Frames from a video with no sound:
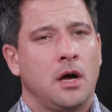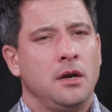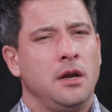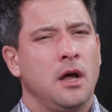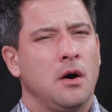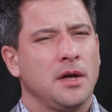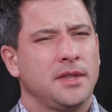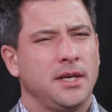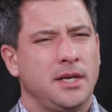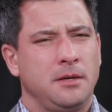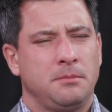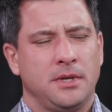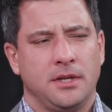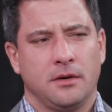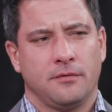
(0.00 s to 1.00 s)
No, I think
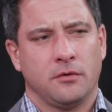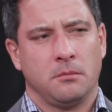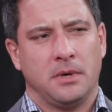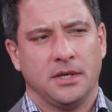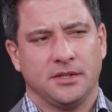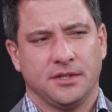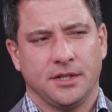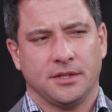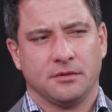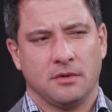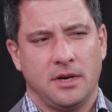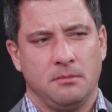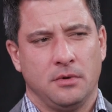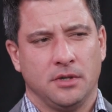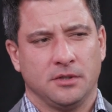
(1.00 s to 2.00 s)
he'd been there for about six
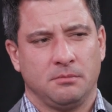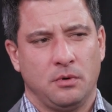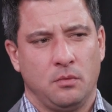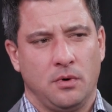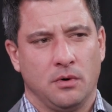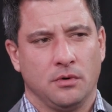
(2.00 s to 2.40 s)
or eight months, but okay.